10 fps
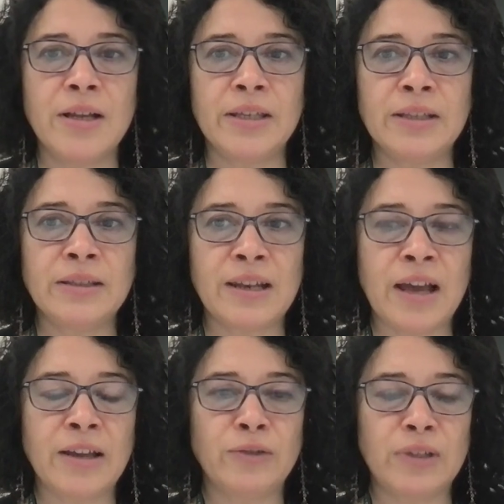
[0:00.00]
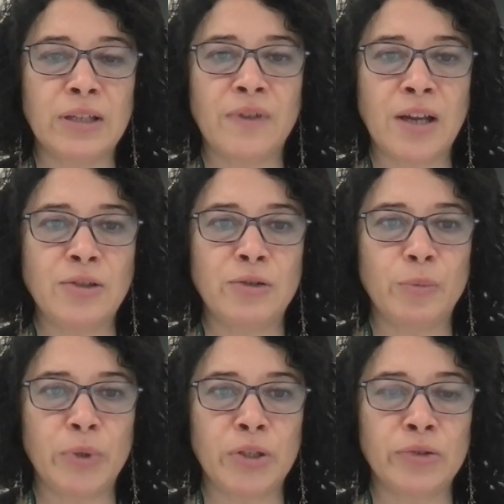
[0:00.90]
in the light of the advisory
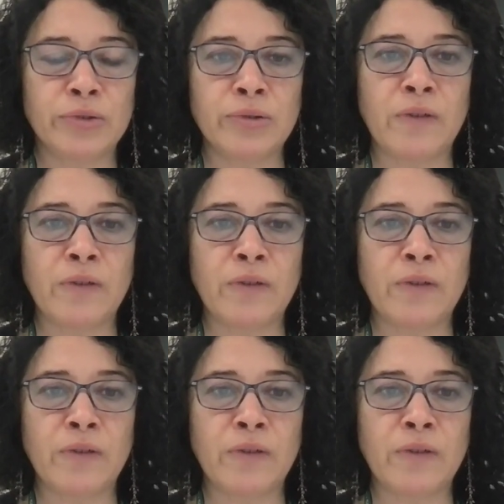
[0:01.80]
opinion